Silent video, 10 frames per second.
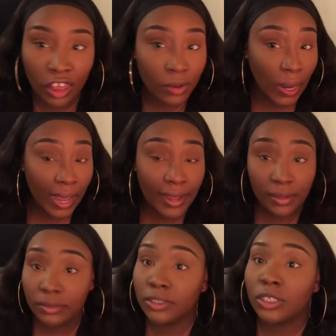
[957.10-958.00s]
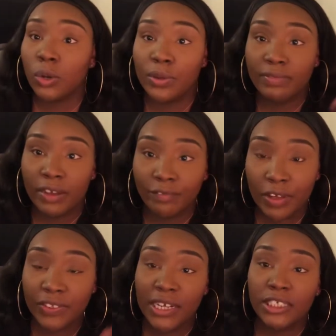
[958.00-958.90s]
Okay, so we've done
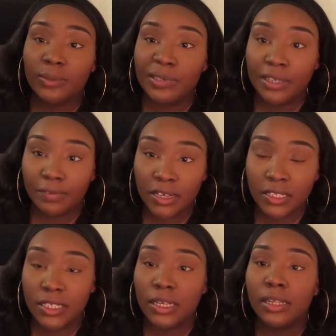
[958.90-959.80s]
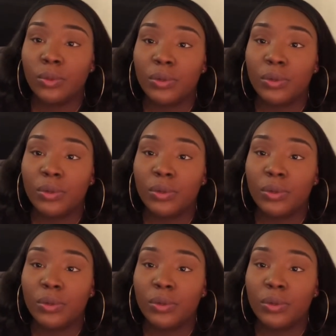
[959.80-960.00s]
foundation, we've done concealer,